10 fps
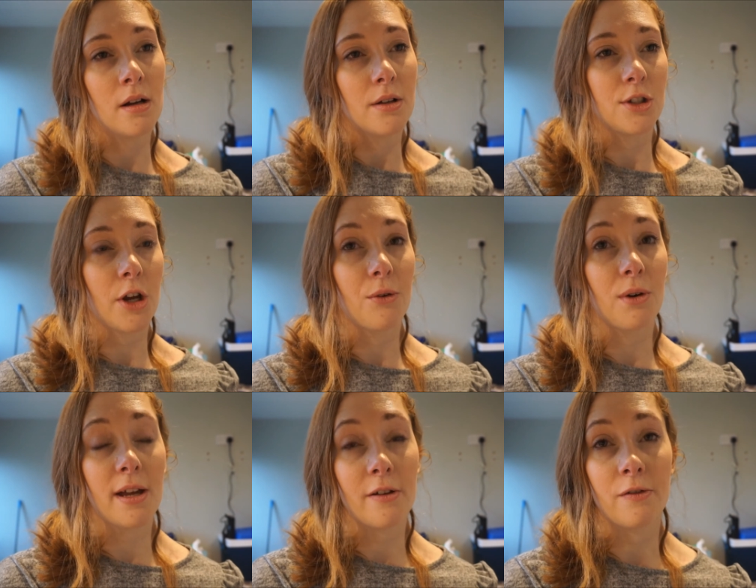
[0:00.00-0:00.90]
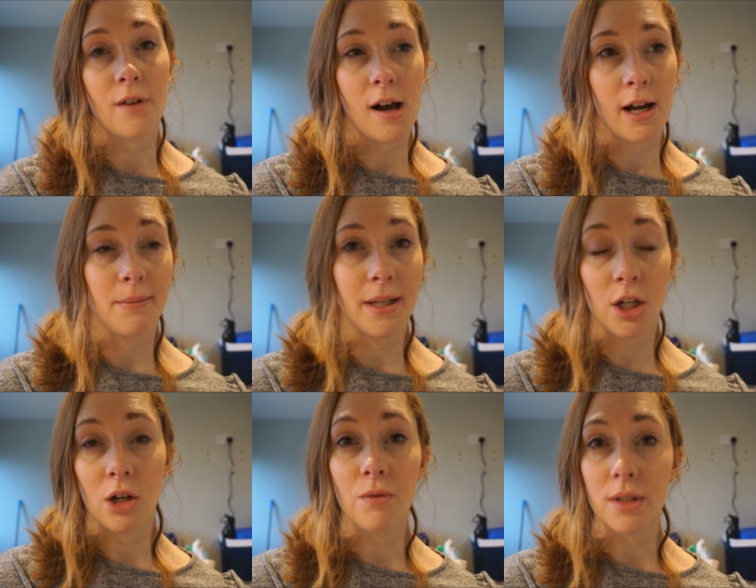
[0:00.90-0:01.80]
So if I'm in a
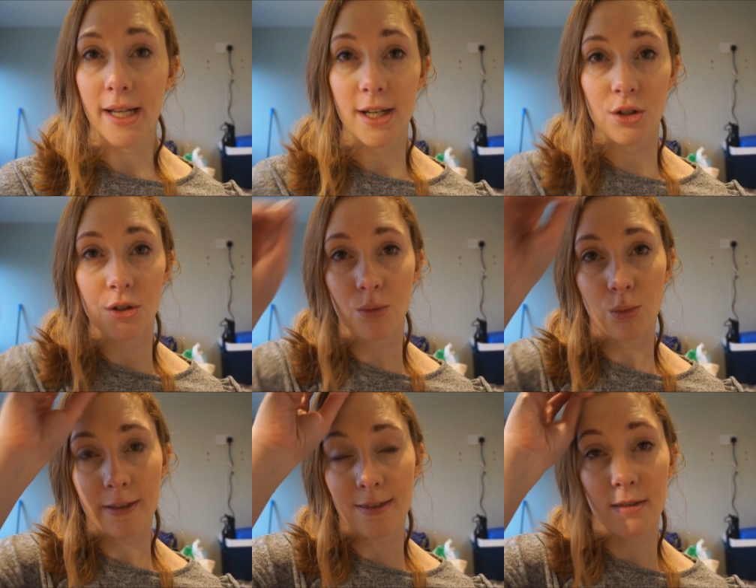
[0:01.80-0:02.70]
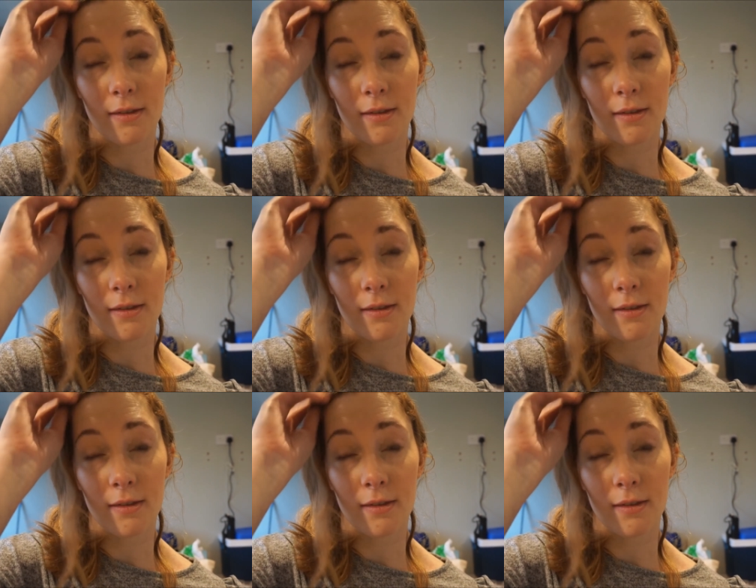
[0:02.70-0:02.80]
conversation with